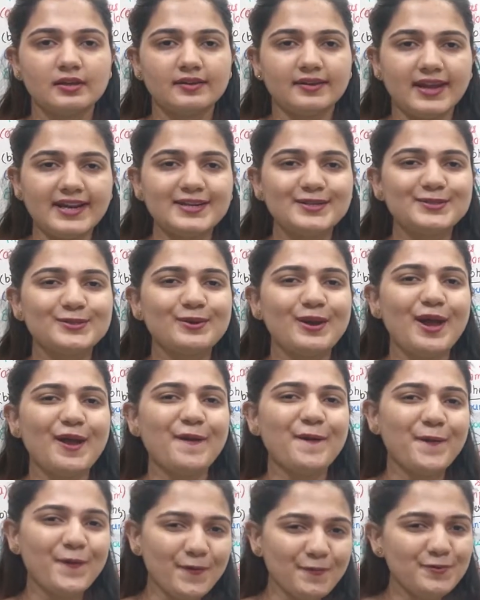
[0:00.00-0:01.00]
Right, so
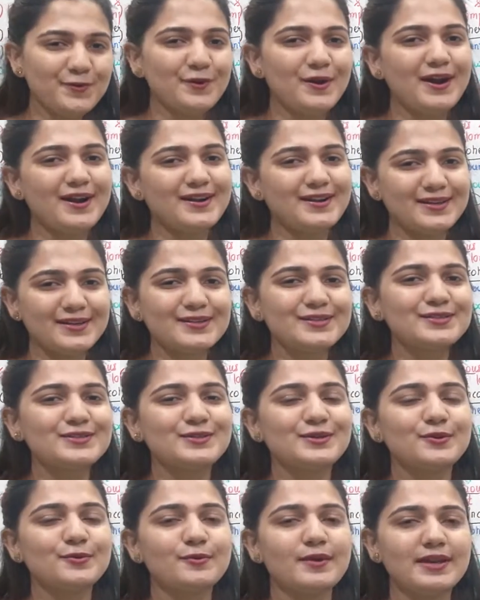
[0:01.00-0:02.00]
I hope you
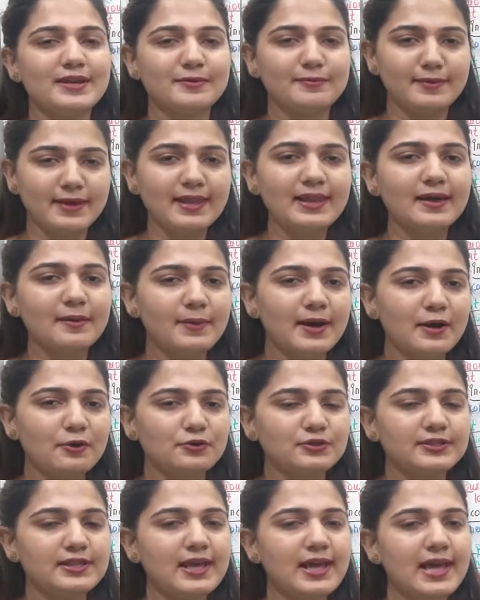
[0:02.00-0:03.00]
understood very well
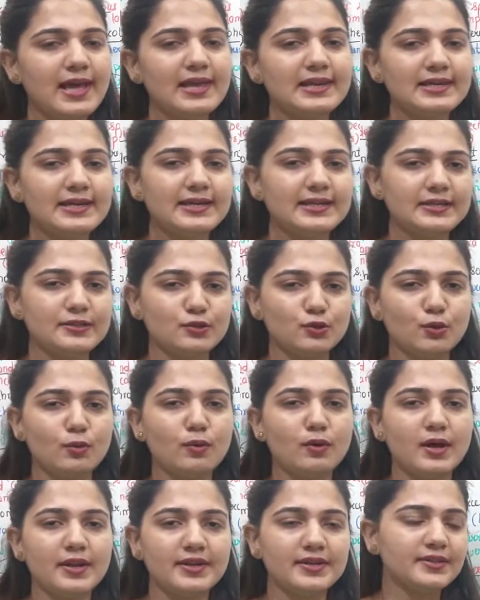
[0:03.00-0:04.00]
about the LED.
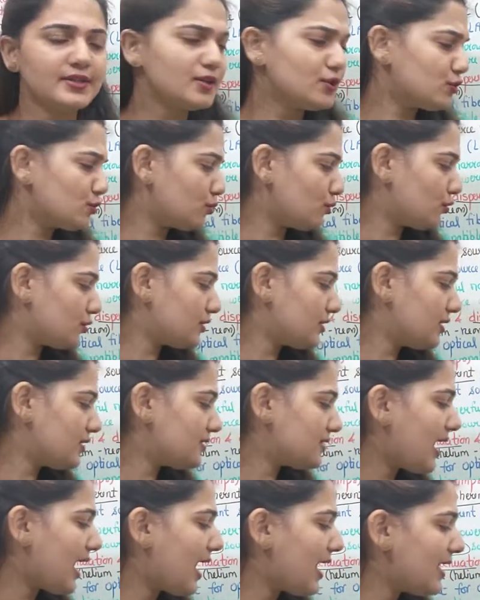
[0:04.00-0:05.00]
So another source
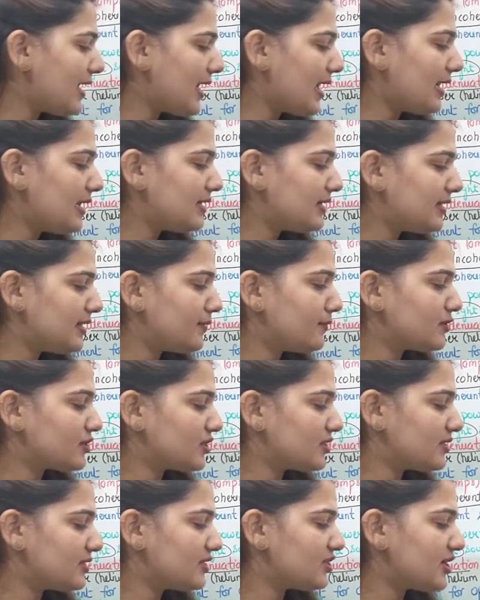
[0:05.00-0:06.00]
is ILD, which
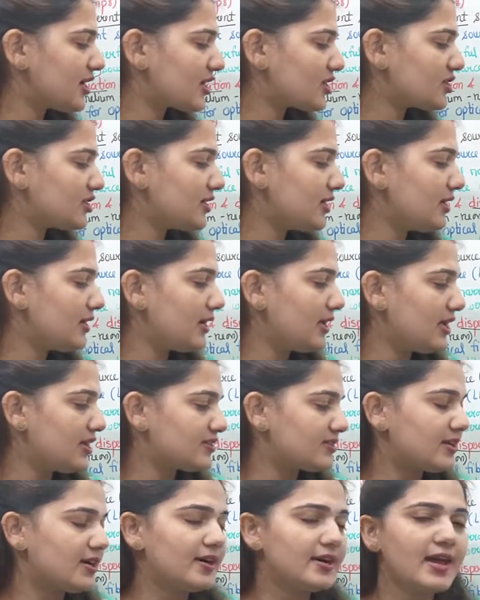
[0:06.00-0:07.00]
is injection
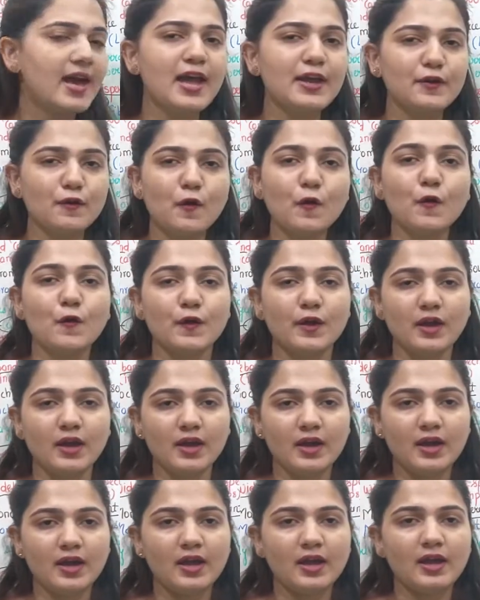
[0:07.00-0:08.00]
laser diode.
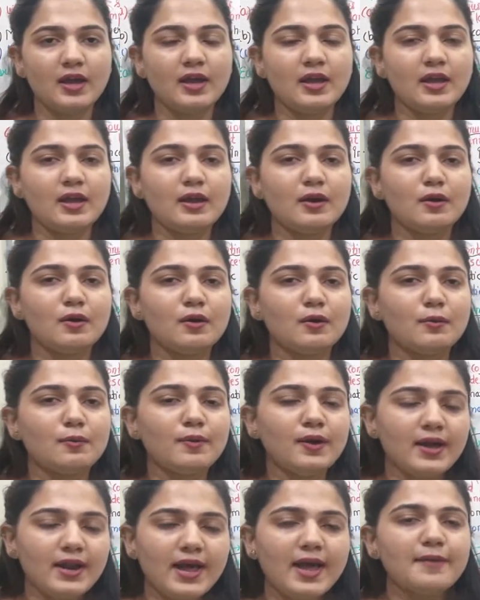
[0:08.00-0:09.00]

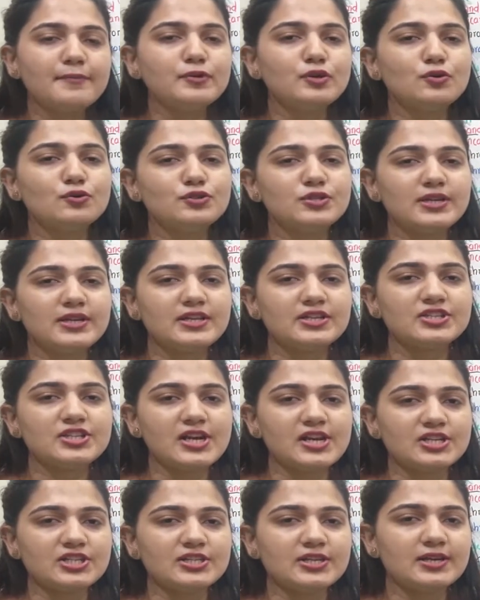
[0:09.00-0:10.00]
Where I am using
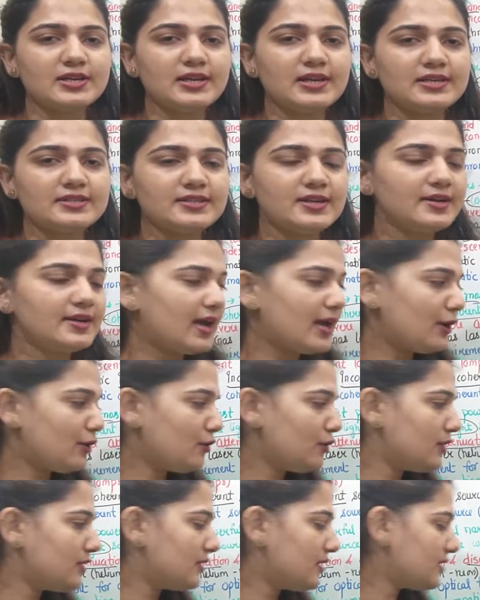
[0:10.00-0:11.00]
injection laser
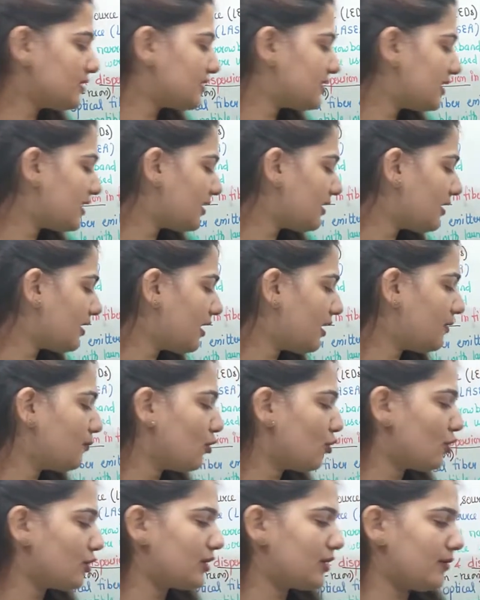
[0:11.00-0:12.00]
diode? In the single
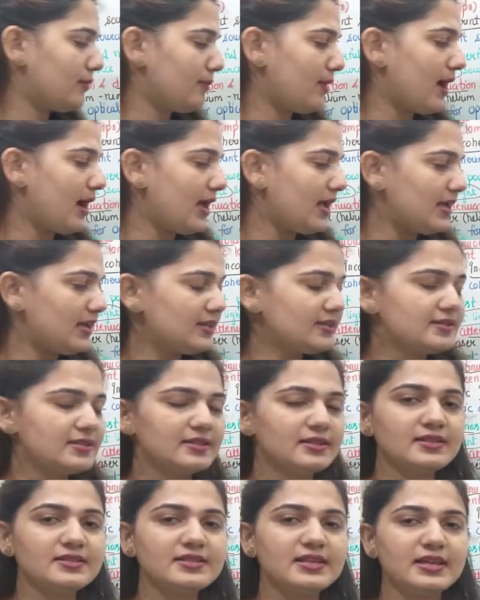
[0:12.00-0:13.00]
mode device,
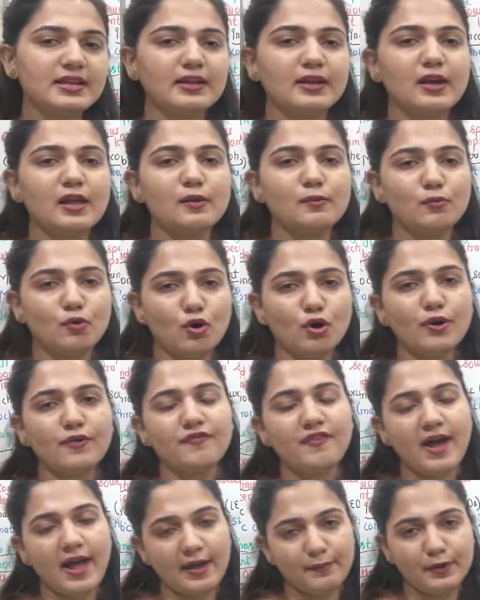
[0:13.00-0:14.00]
in the single mode
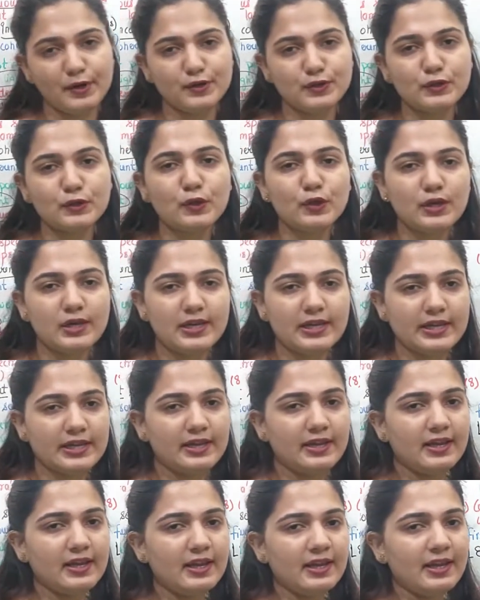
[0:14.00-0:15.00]
fibers
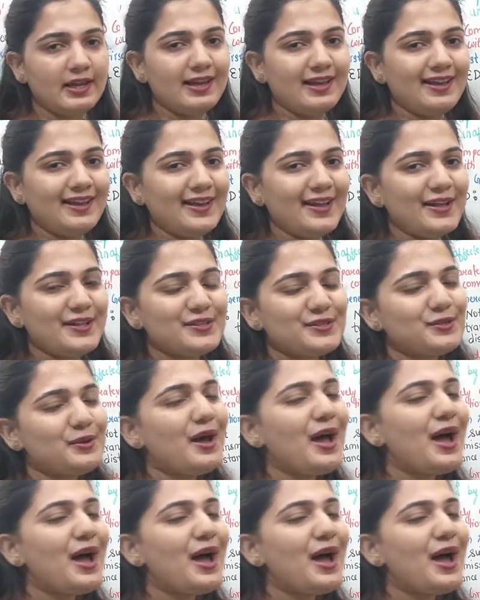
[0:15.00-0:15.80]
only. So